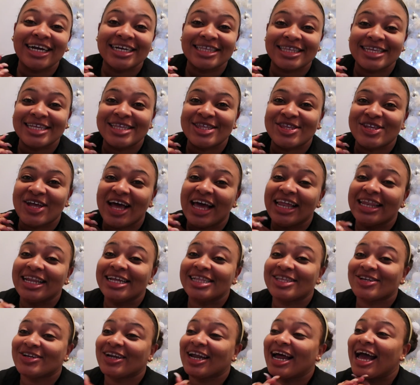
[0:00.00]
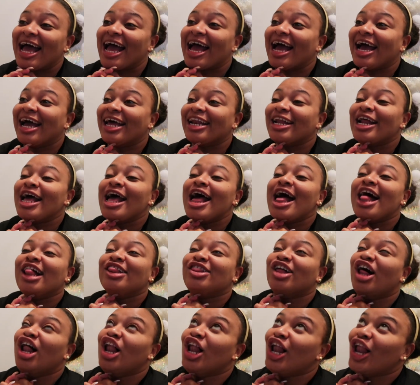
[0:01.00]
cousin. So I literally had
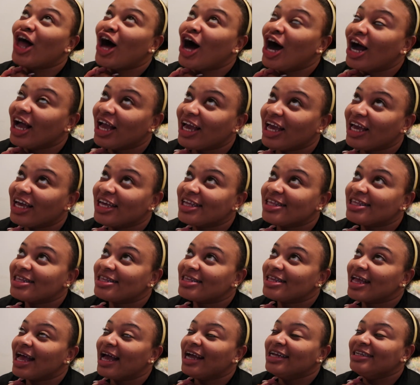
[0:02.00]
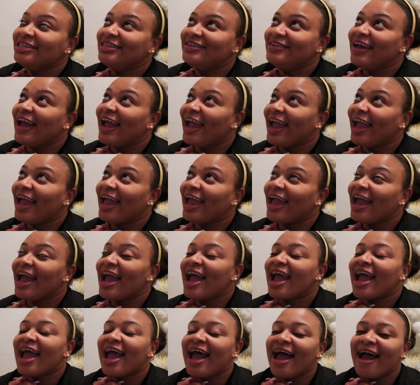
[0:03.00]
the longest day
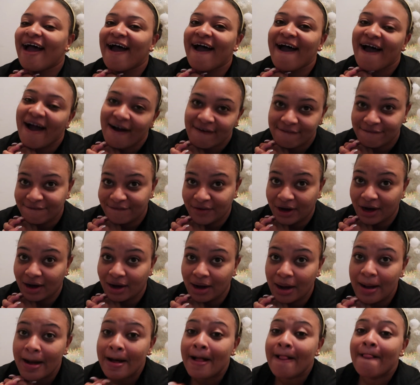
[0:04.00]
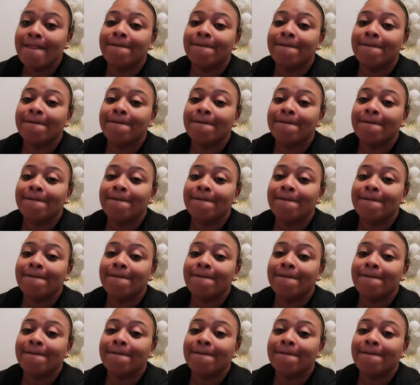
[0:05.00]
ever,